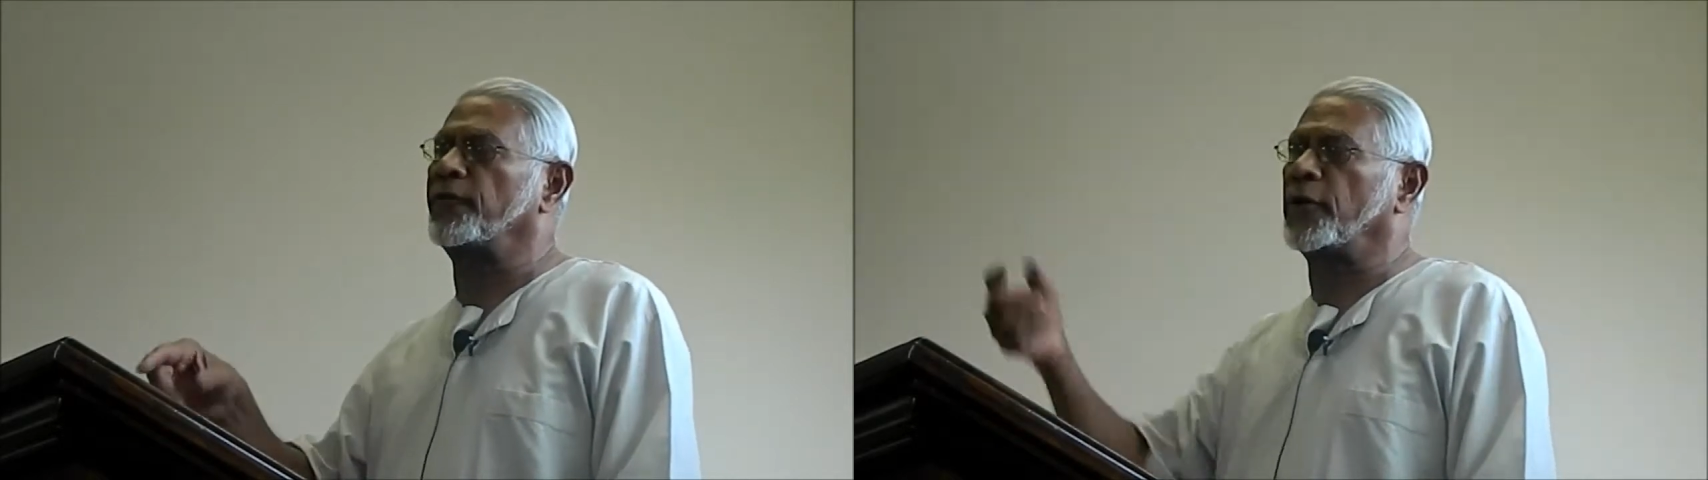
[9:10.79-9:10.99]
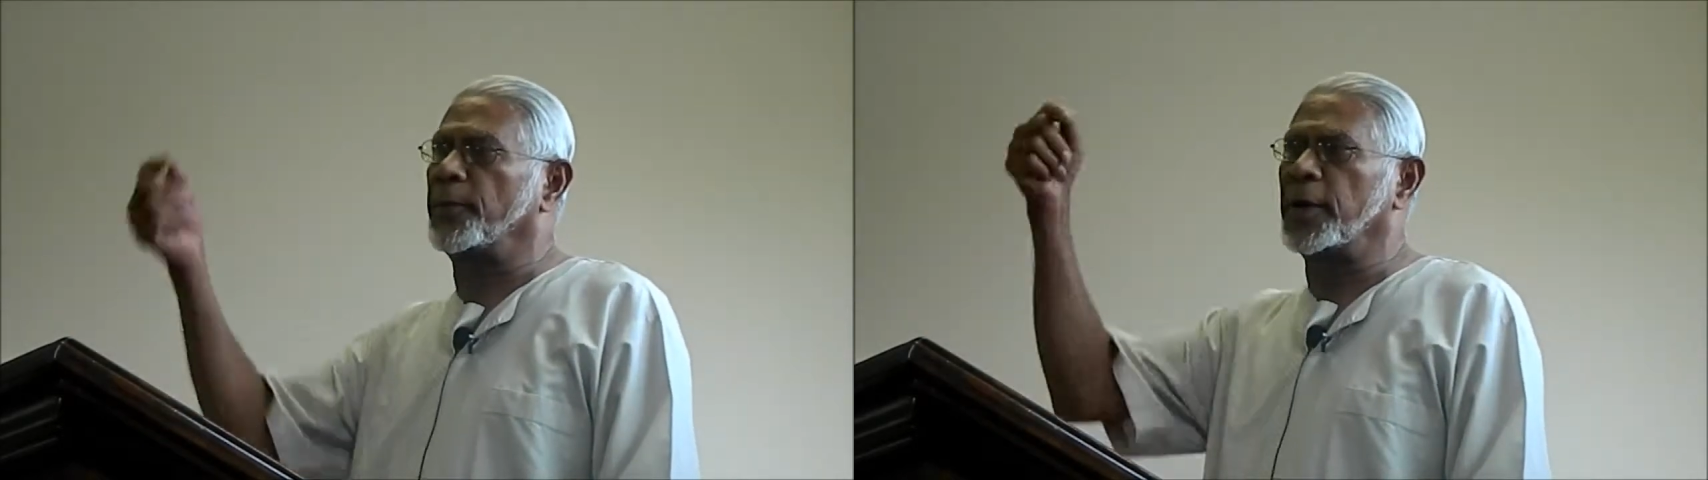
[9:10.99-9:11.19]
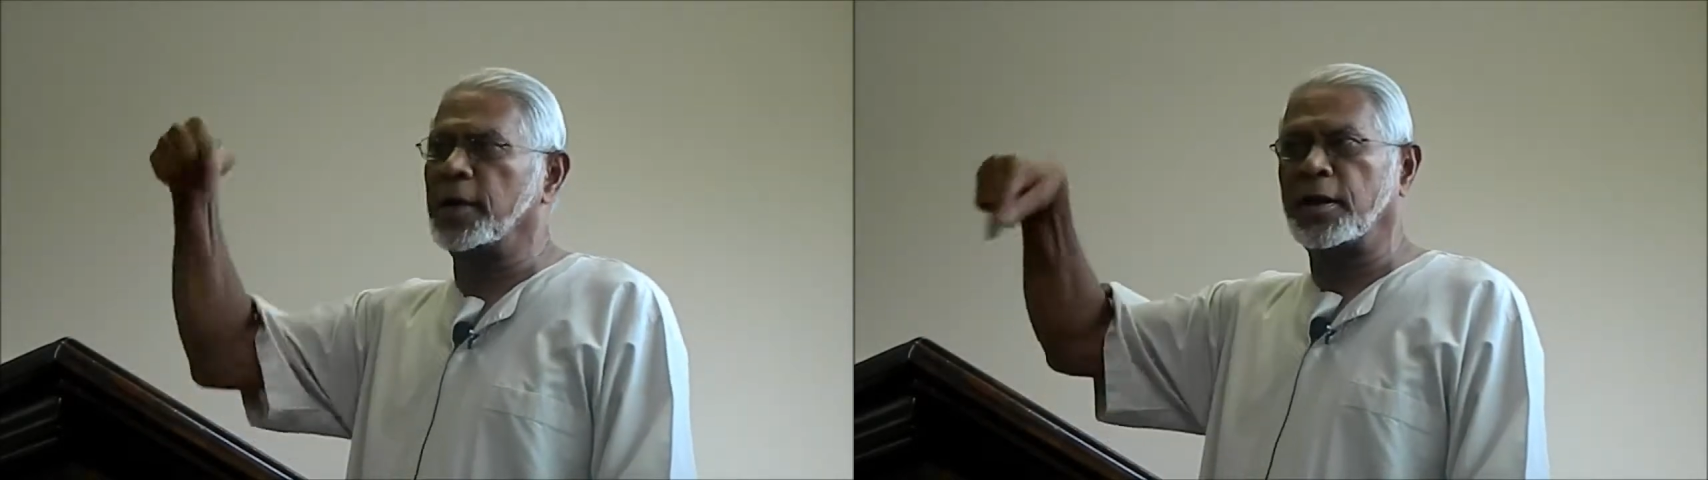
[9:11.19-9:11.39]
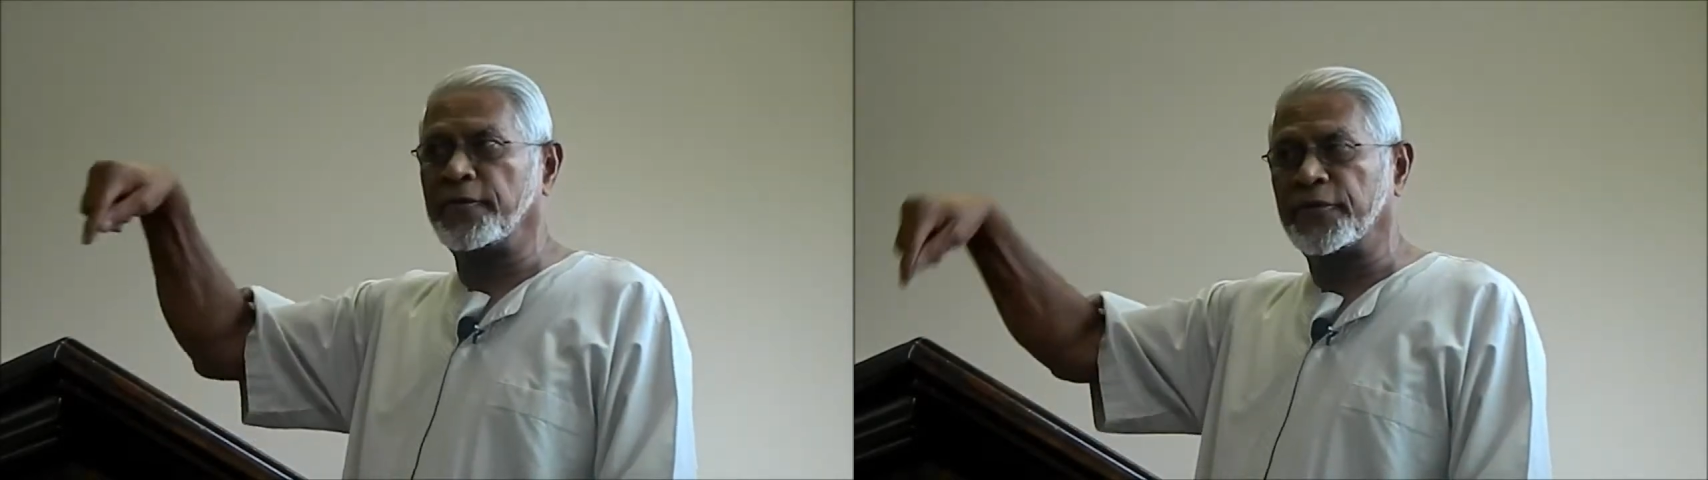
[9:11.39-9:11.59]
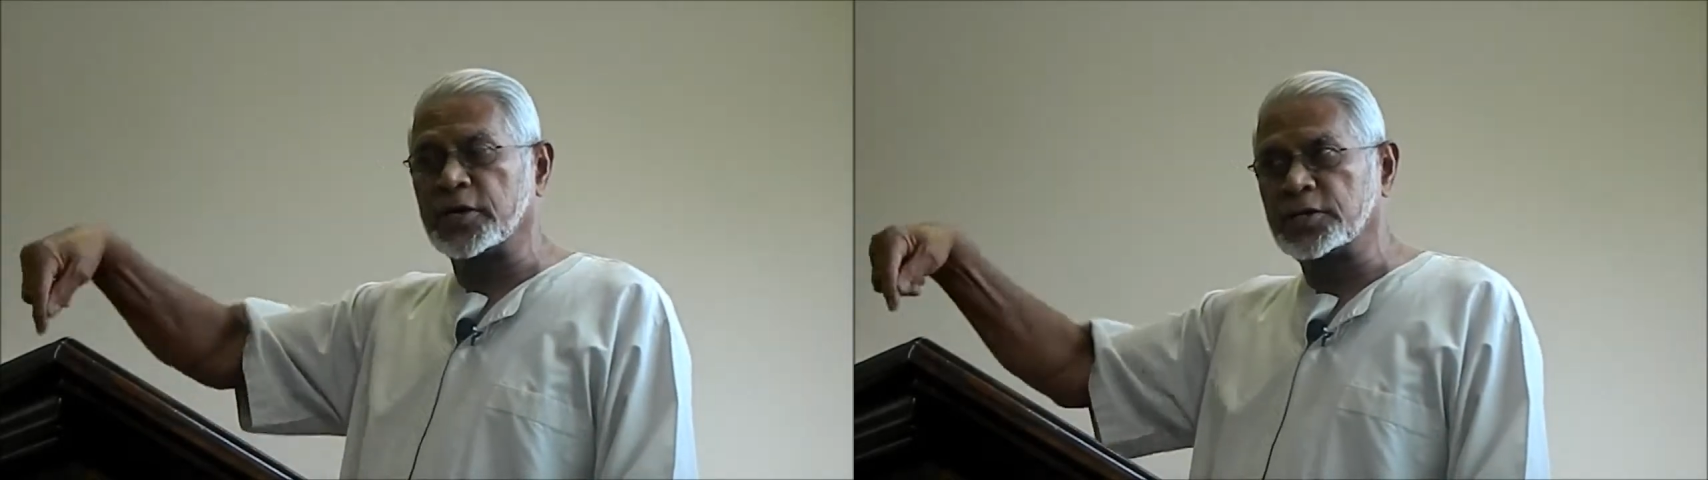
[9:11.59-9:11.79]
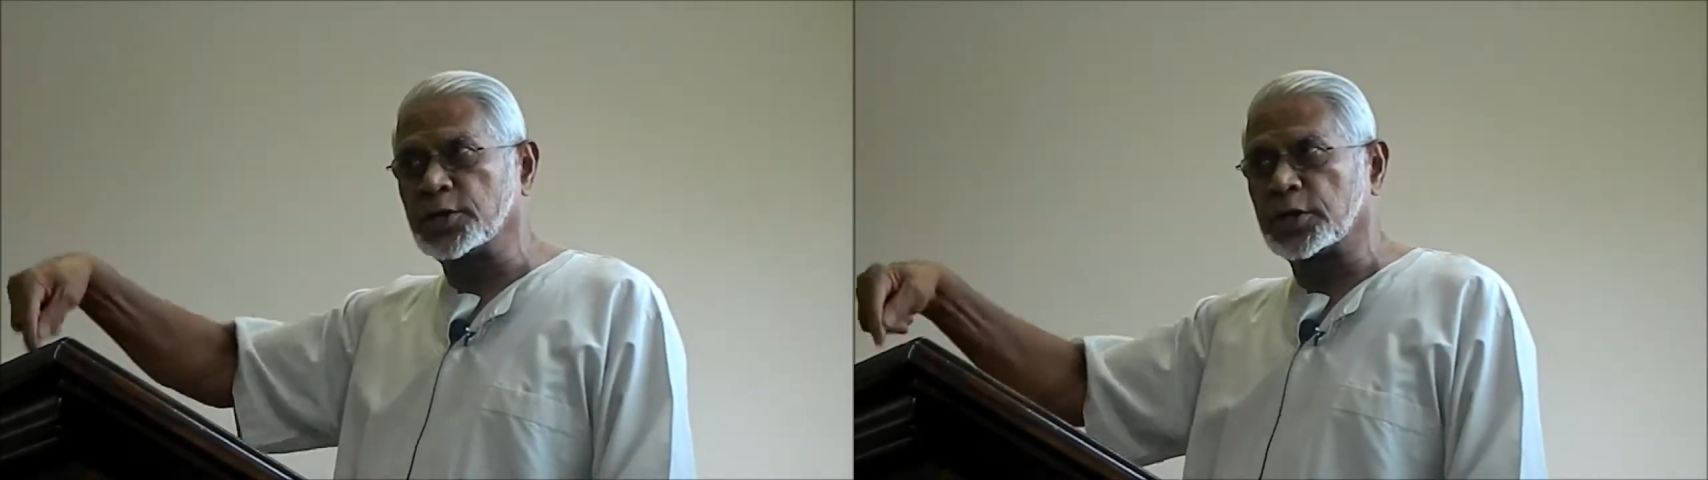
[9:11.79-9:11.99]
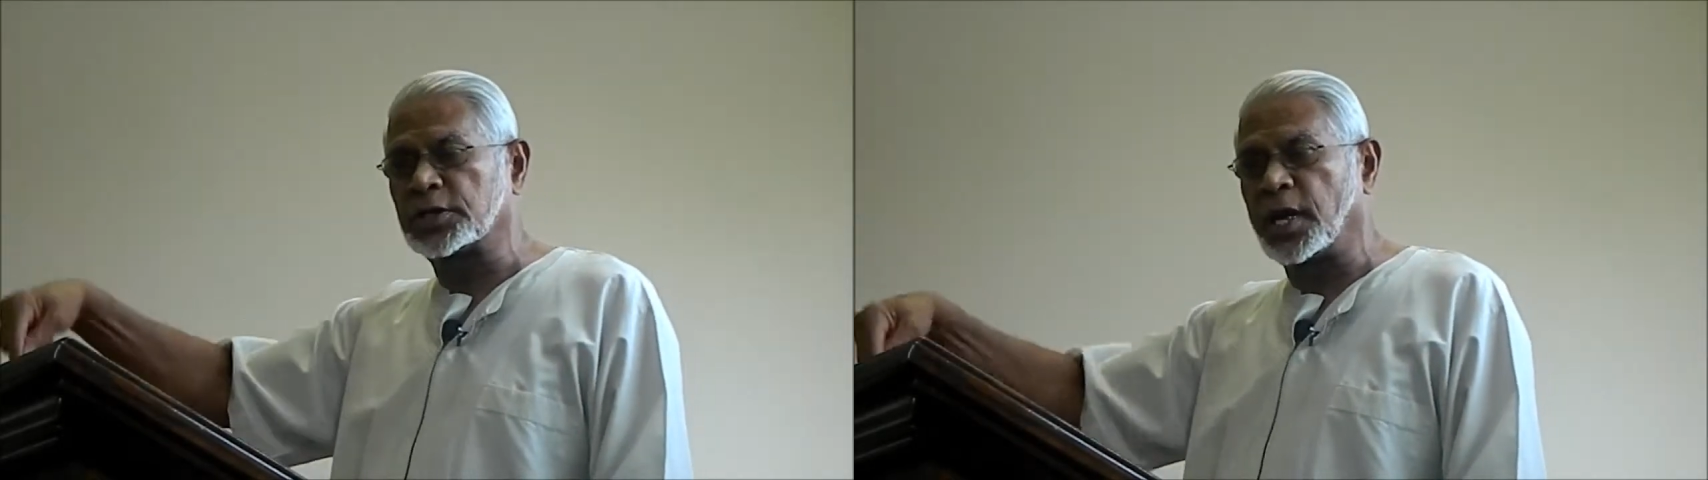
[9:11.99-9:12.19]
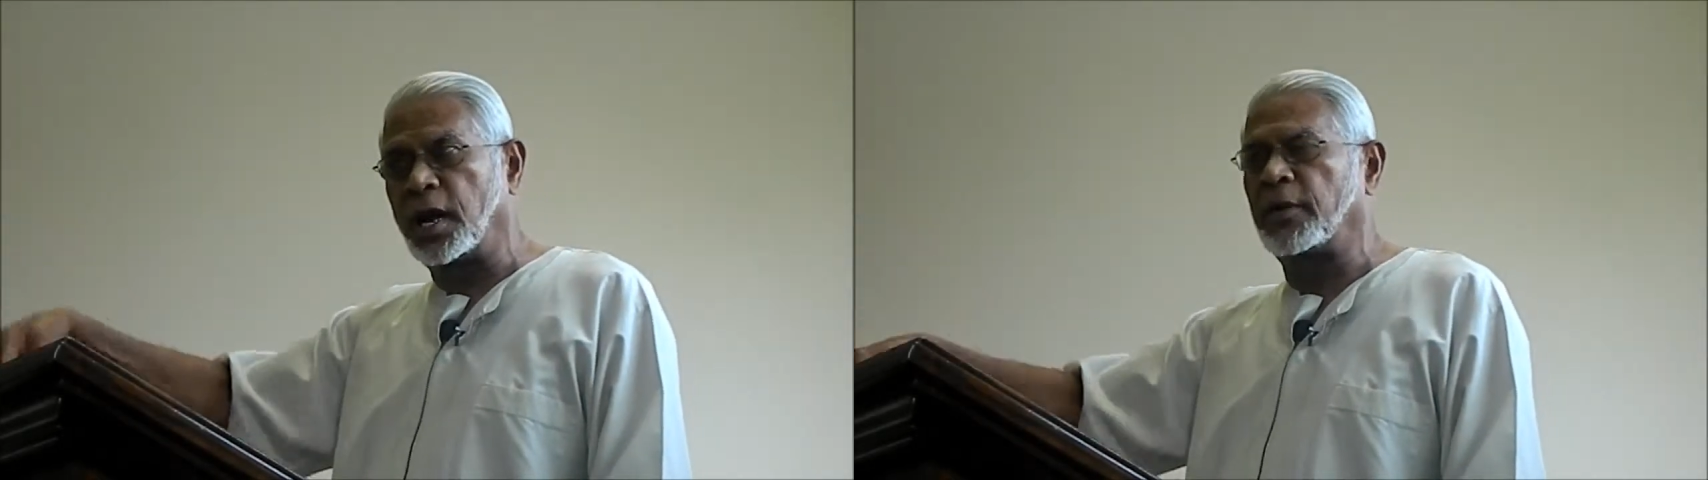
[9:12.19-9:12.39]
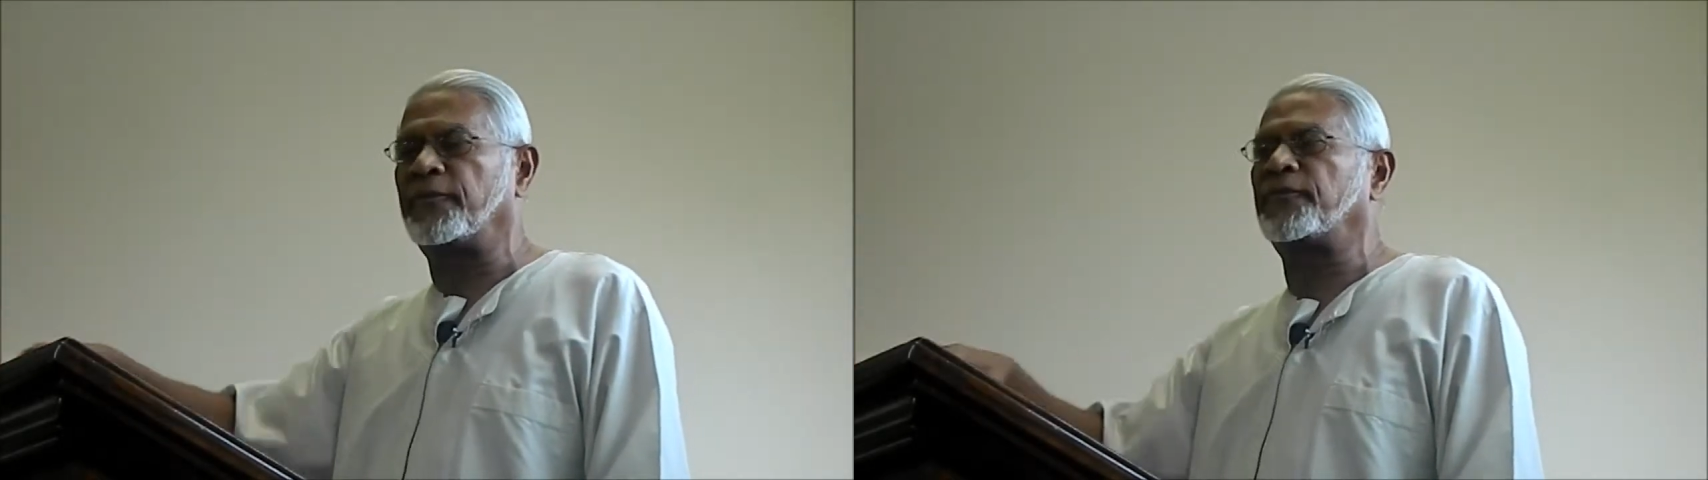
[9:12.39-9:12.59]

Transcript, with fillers: forbidding first yourself